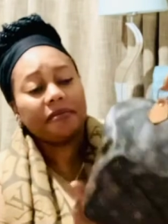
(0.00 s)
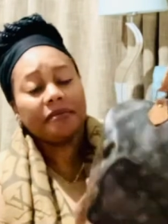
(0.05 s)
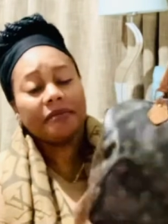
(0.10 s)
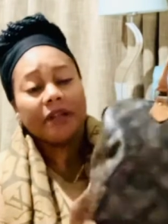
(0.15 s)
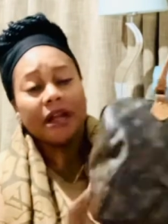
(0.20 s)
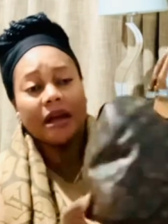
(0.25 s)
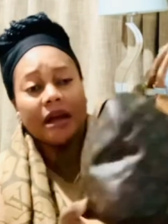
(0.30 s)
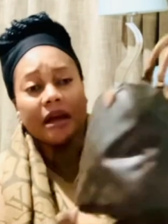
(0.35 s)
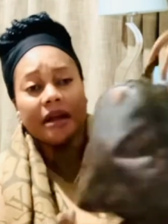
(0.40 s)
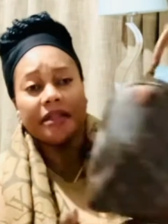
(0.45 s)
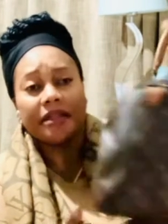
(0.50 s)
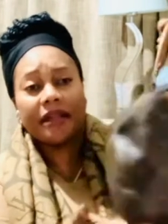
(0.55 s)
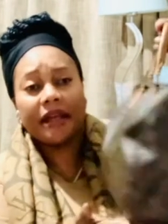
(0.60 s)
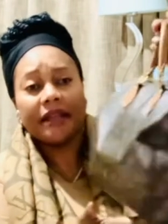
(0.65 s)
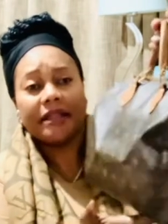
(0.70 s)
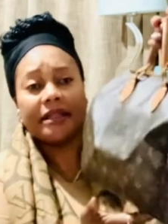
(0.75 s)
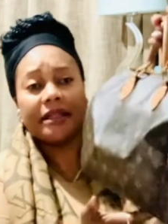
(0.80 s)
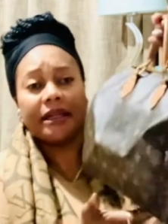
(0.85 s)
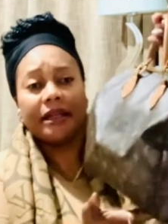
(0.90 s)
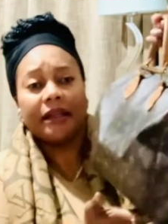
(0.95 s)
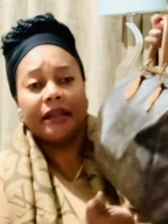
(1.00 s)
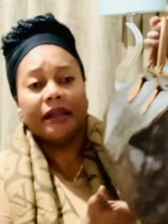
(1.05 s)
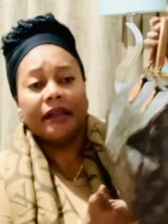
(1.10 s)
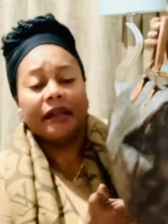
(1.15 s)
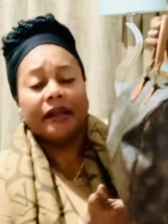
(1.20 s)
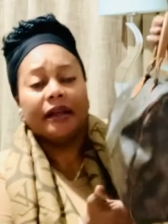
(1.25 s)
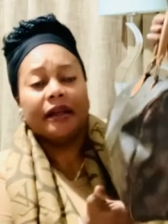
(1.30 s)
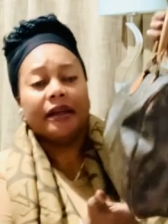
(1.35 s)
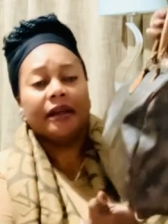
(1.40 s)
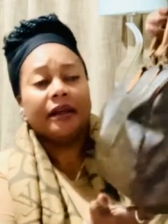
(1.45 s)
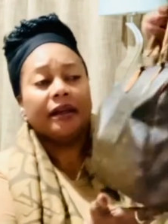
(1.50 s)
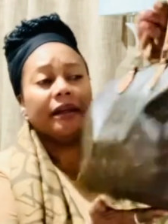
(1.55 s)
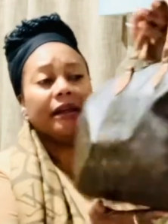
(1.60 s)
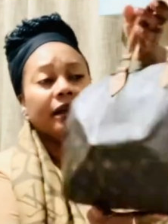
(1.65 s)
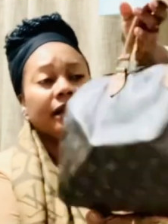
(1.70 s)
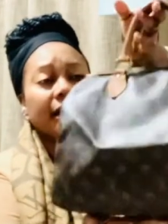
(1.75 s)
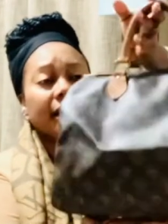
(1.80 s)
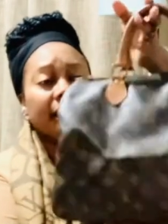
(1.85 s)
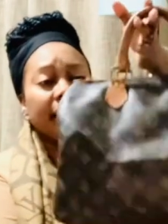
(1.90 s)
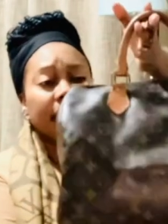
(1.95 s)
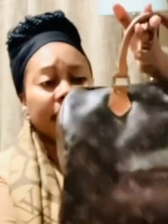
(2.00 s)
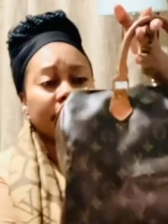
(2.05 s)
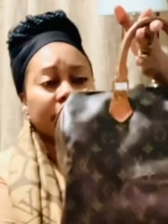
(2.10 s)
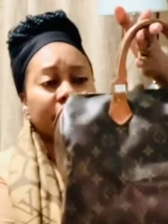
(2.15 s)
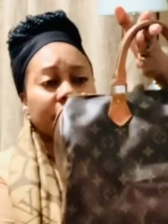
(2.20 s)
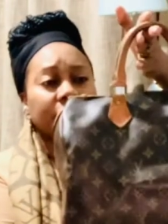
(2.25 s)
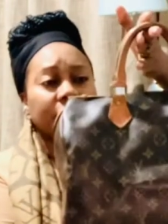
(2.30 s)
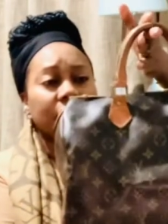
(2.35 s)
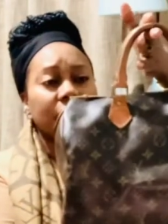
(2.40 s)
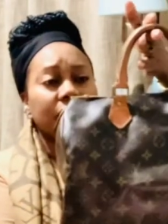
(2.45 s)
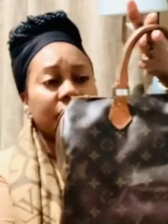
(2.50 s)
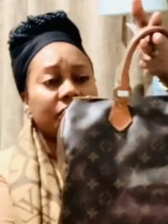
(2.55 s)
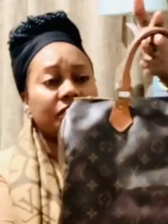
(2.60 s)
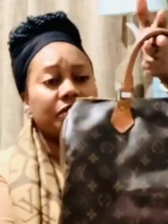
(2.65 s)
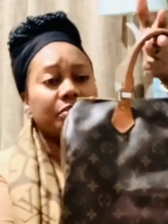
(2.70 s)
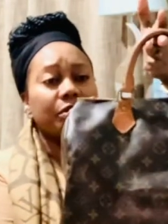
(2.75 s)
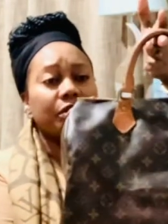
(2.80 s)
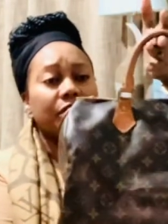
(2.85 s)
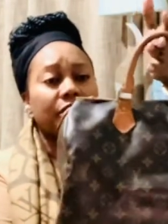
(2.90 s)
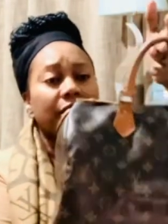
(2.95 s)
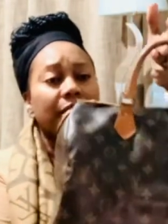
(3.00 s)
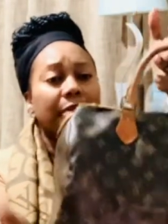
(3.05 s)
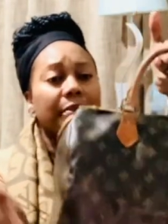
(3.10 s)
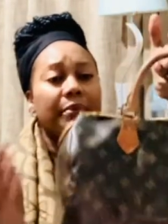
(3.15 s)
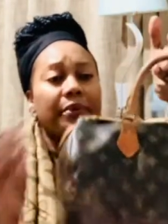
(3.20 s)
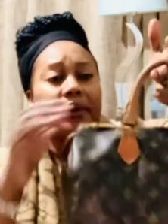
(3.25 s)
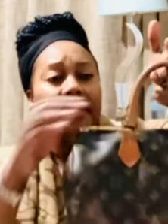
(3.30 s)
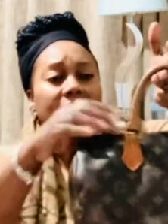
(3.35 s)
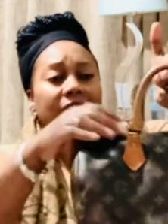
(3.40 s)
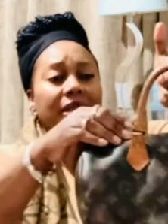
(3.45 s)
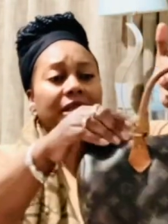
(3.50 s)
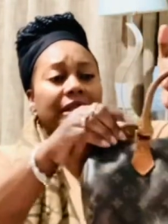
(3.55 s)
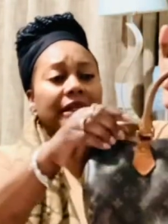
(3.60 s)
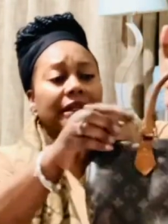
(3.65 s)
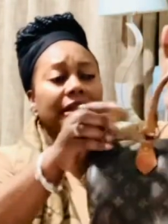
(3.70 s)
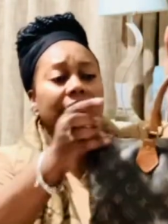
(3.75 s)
30 in this monogram print.